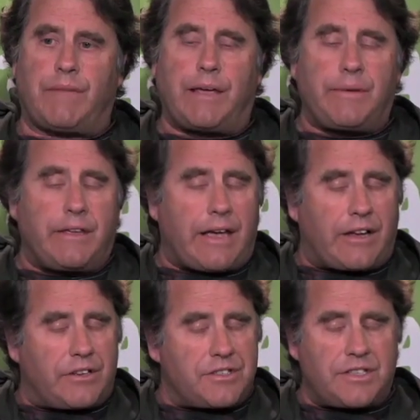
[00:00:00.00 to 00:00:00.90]
Maybe
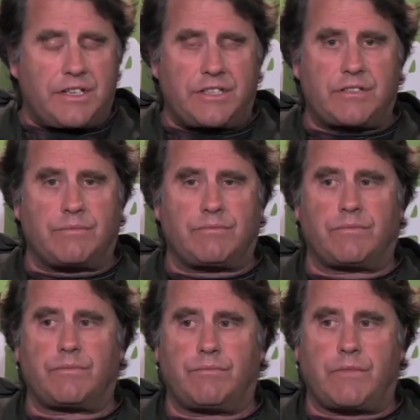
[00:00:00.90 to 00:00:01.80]
I could see
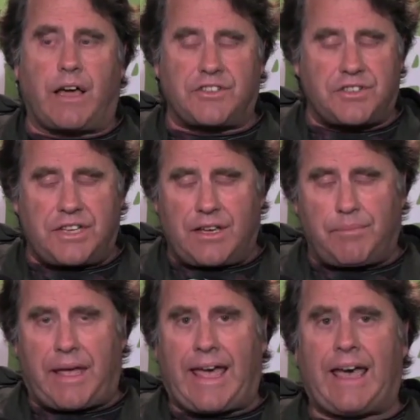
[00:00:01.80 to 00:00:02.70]
some, a uh, see
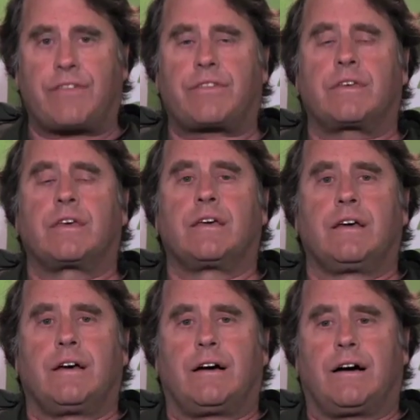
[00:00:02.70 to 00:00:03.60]
a path.
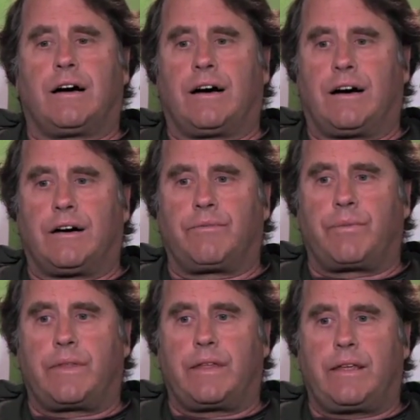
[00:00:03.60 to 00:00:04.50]
Uh,
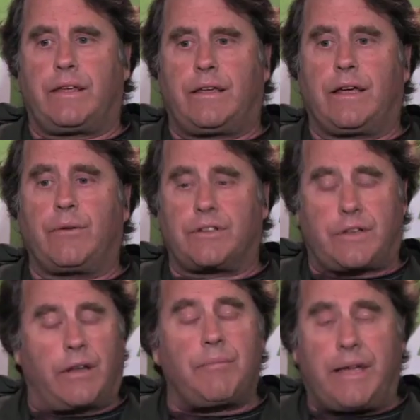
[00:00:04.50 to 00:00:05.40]
it
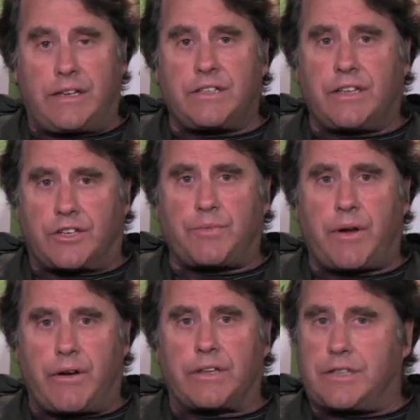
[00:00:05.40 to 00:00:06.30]
was an amazing
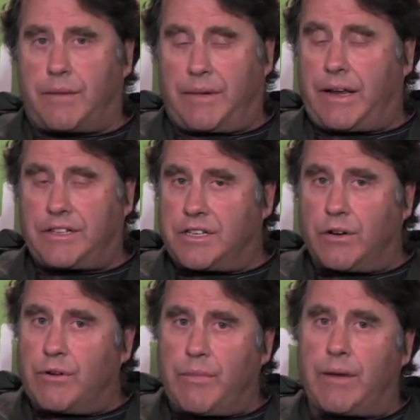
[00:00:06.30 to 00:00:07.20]
experience. I mean, I
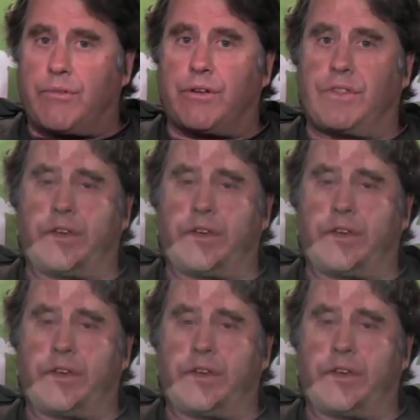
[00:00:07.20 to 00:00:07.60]
still remember